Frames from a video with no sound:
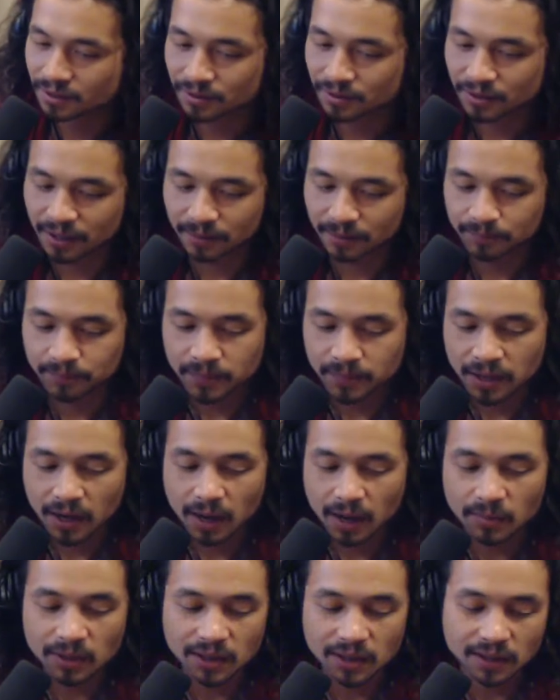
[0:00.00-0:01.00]
Yeah,
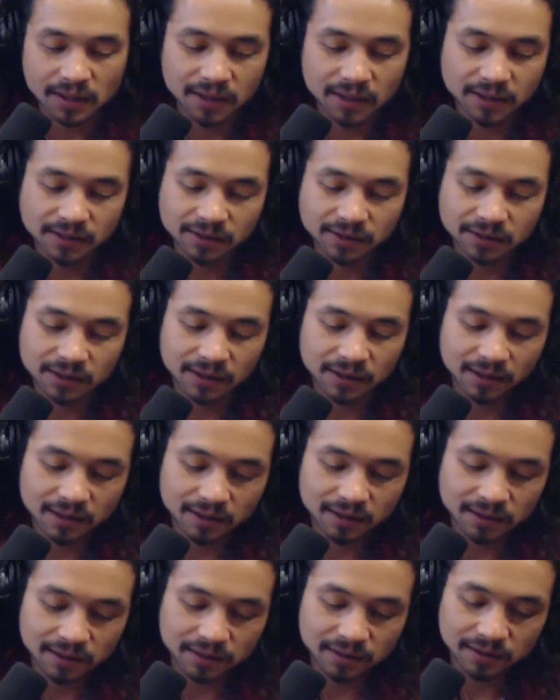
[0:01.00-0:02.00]
I mean it's.
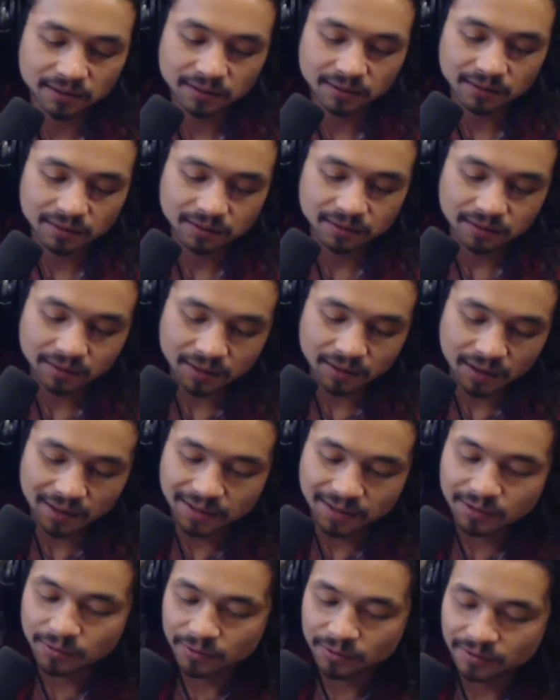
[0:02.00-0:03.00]
I
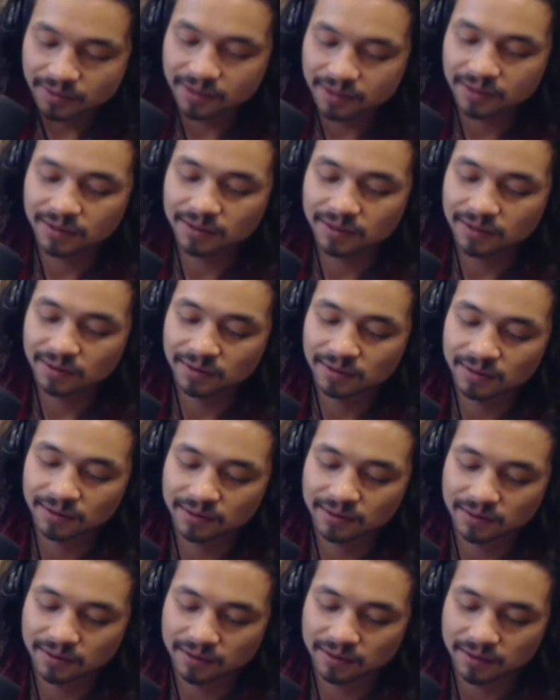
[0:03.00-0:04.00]

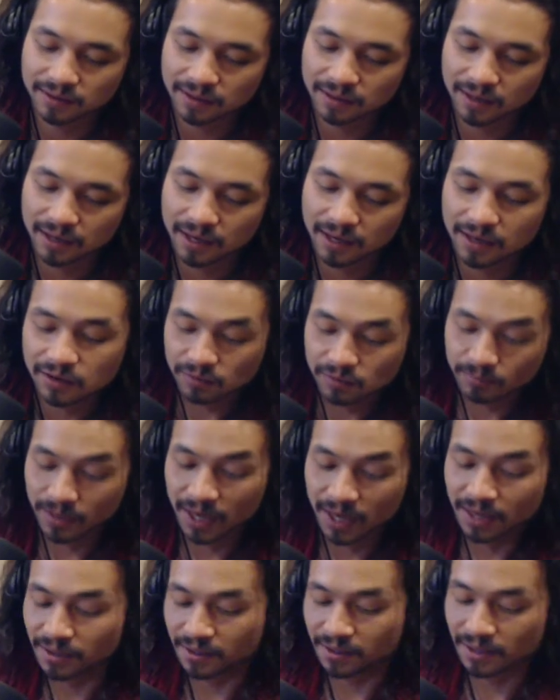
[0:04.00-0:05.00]
don't
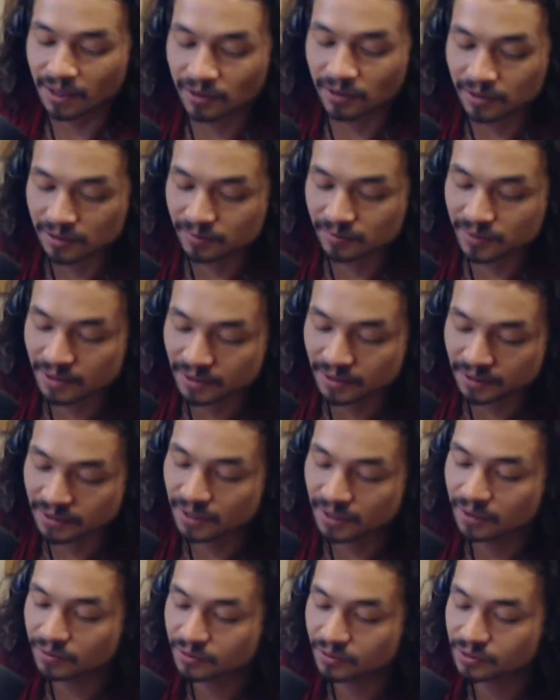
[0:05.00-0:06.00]
mind an area being
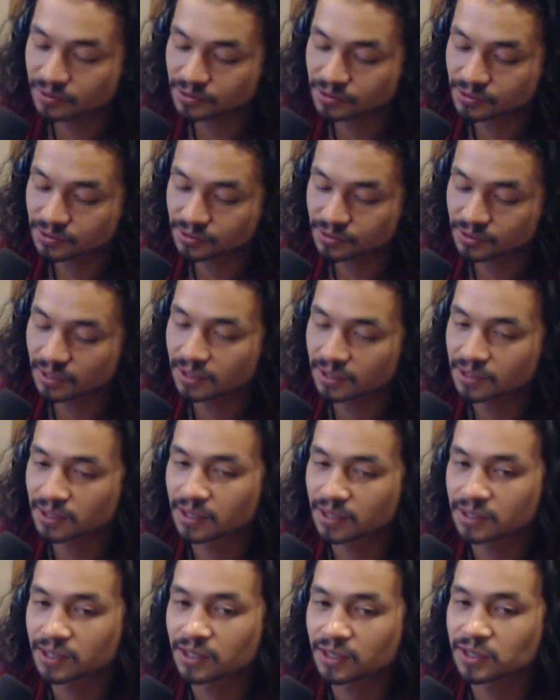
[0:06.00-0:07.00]
dangerous.
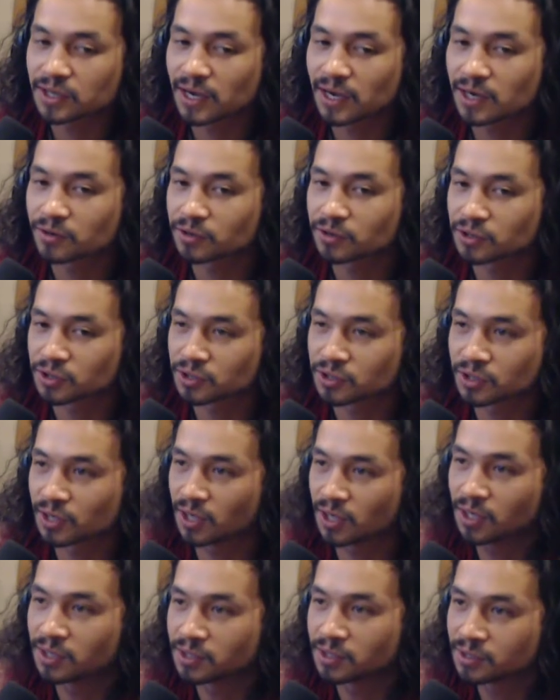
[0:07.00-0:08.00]
It's not dangerous just
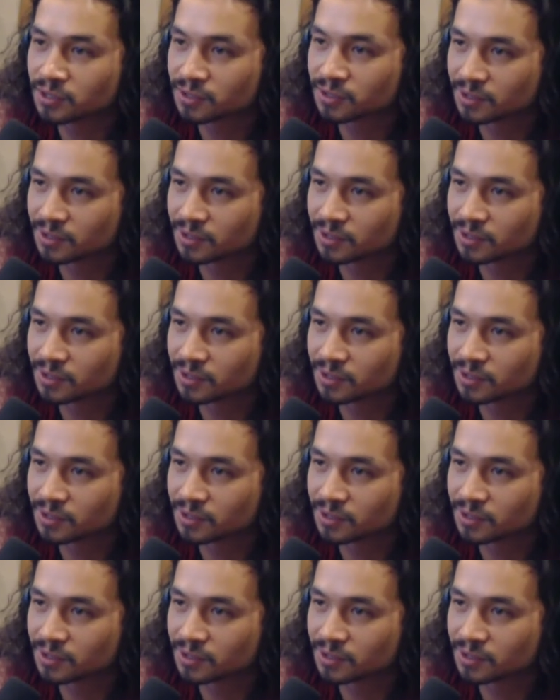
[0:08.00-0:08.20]
'cause.